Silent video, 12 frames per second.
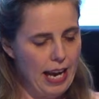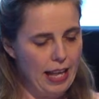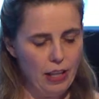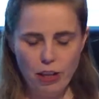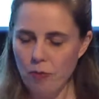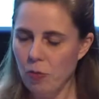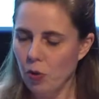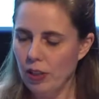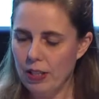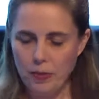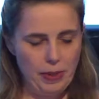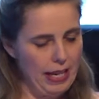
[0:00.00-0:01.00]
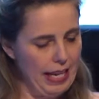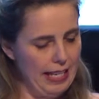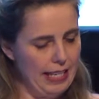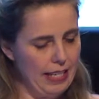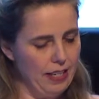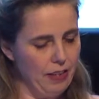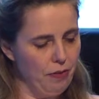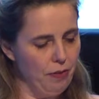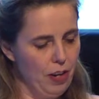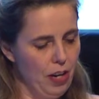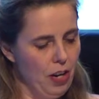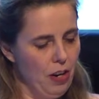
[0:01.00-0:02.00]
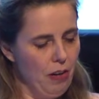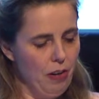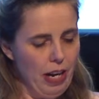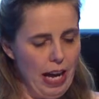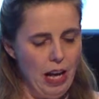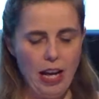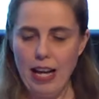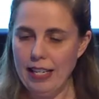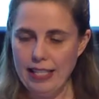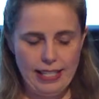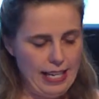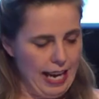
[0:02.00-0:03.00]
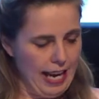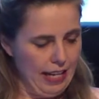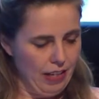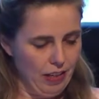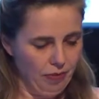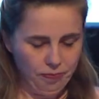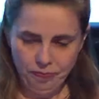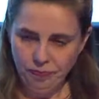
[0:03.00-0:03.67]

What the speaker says: and that the booklets were easy to understand.